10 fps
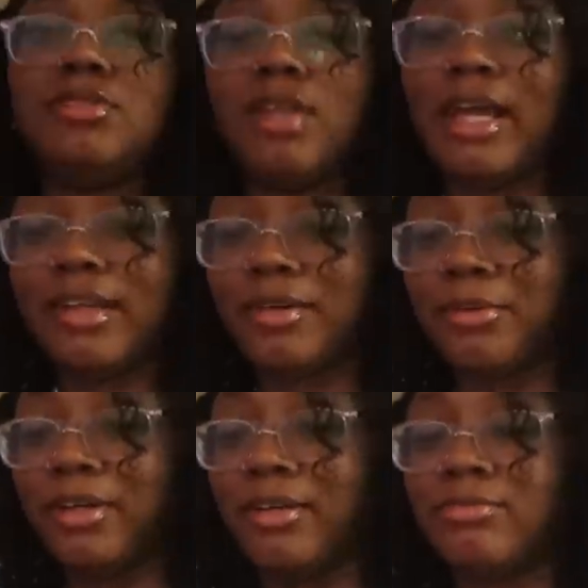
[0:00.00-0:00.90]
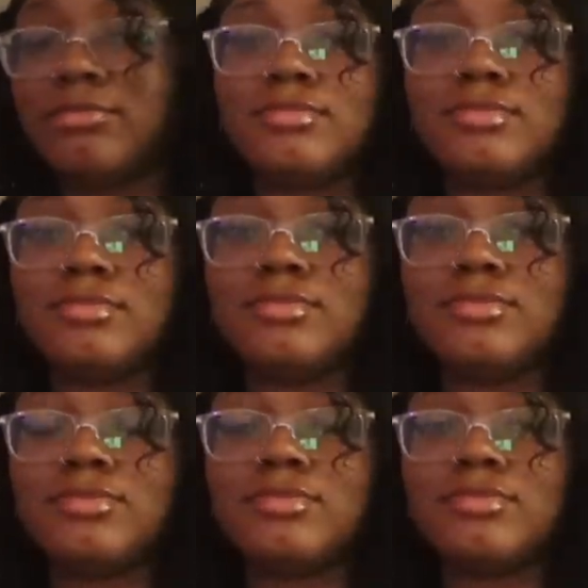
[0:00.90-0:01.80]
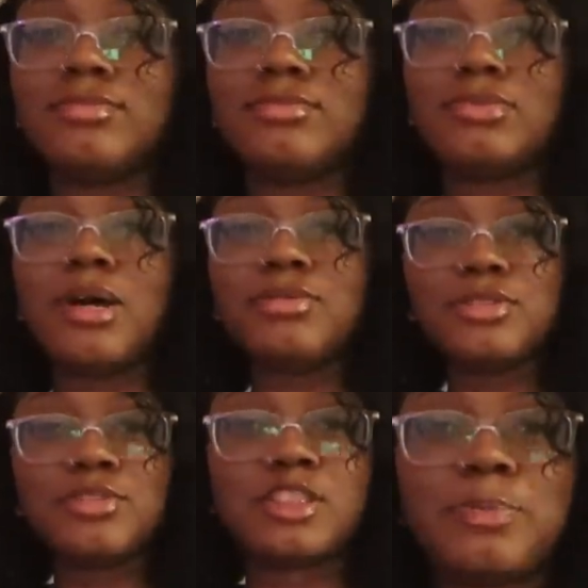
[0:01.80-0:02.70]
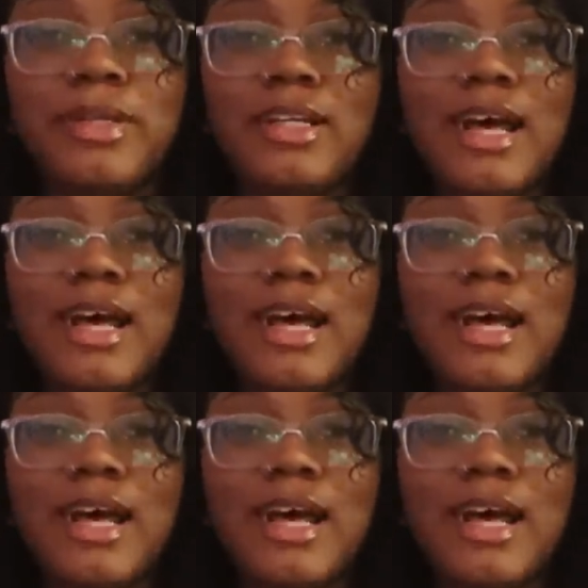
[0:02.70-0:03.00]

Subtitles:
you like it or what? Why would you just spit it